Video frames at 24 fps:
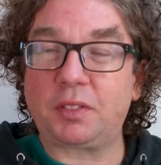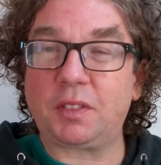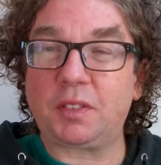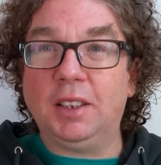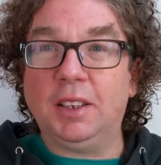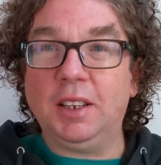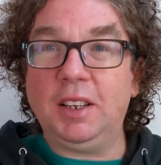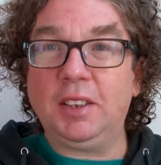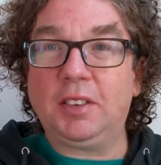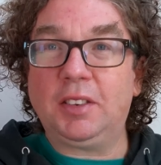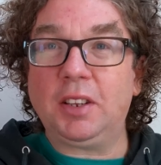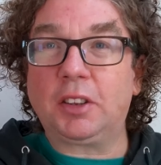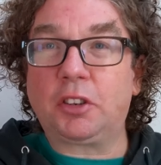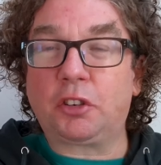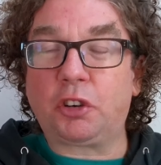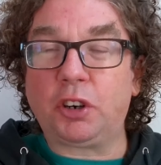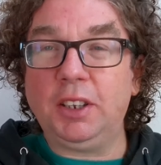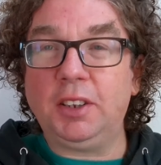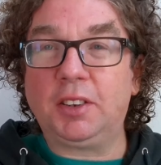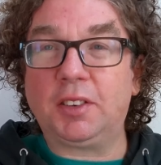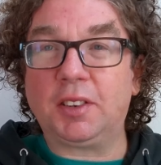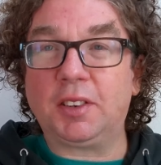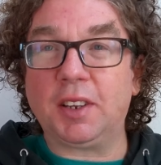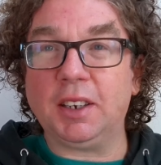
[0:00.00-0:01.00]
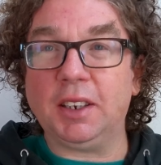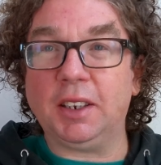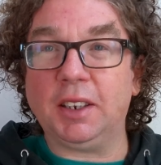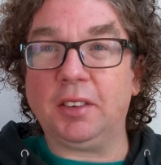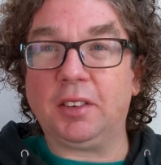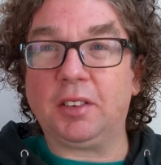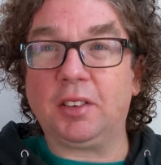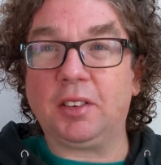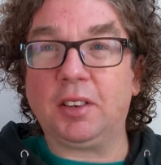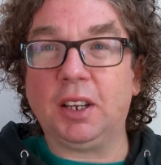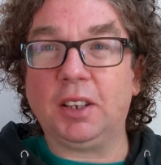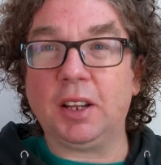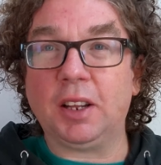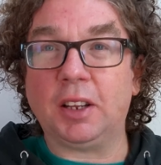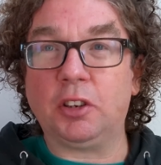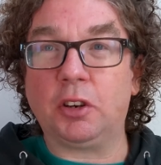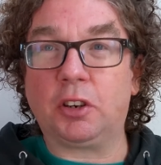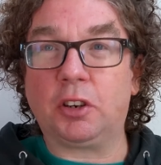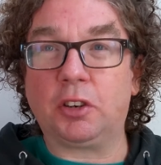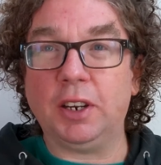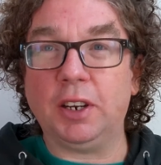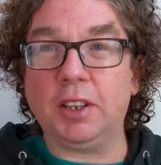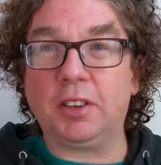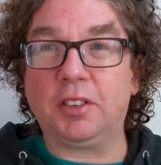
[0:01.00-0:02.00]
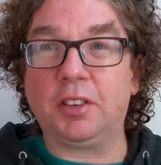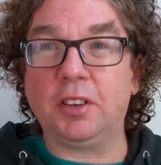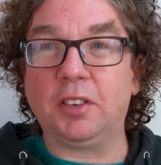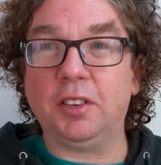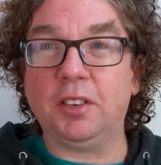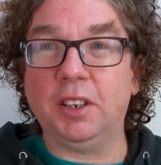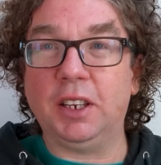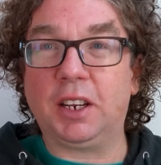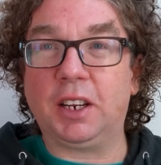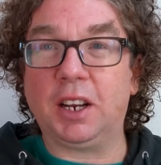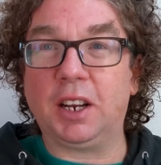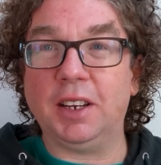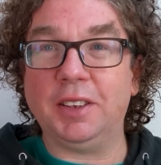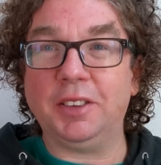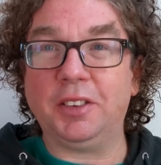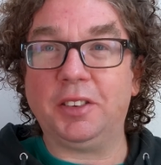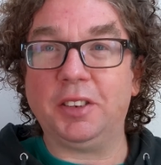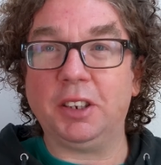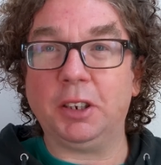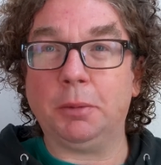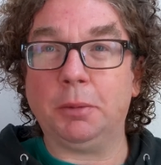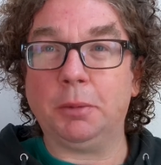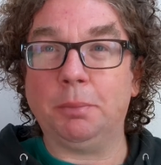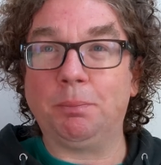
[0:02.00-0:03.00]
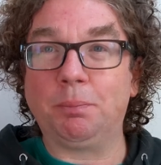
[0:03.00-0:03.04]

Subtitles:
These are 3 signs that your crystals need cleansing.